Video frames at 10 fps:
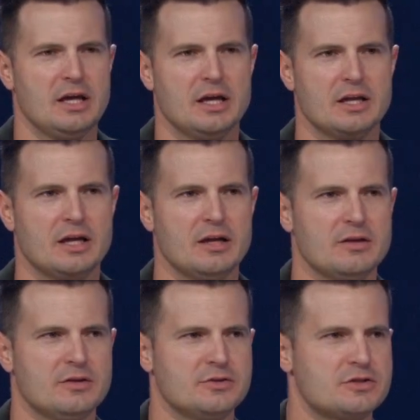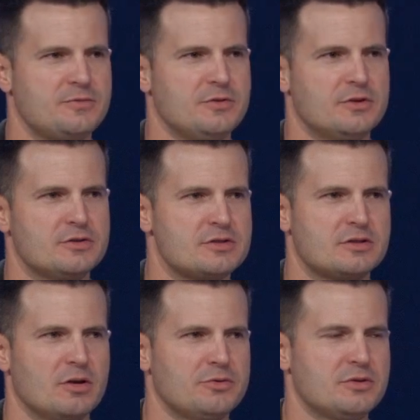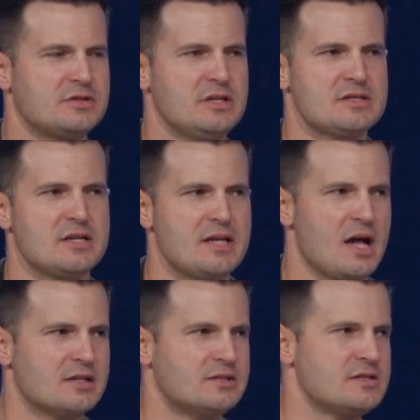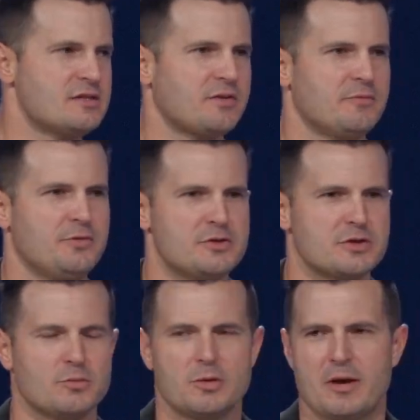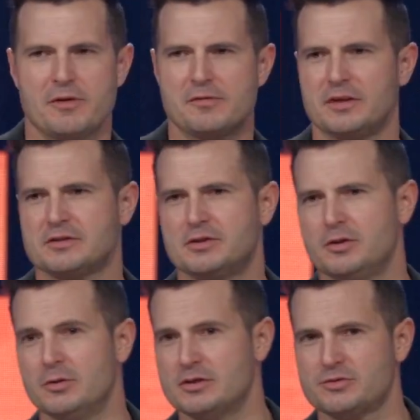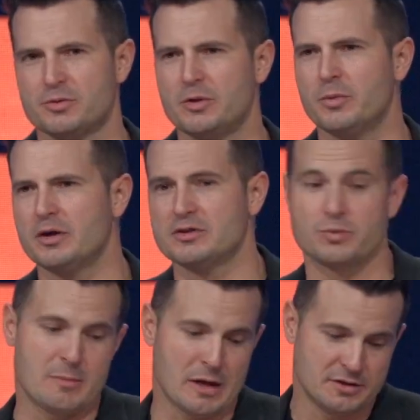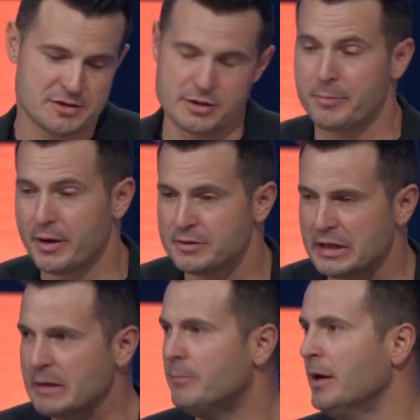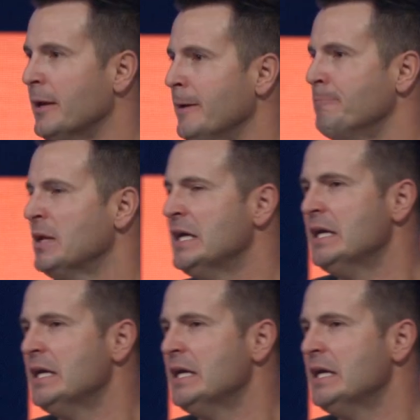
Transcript: And you're just going through a season of doubt, a season of confusion. One of my favorite things to do, and it's really weird, and it's why I'm not teaching on parenting, but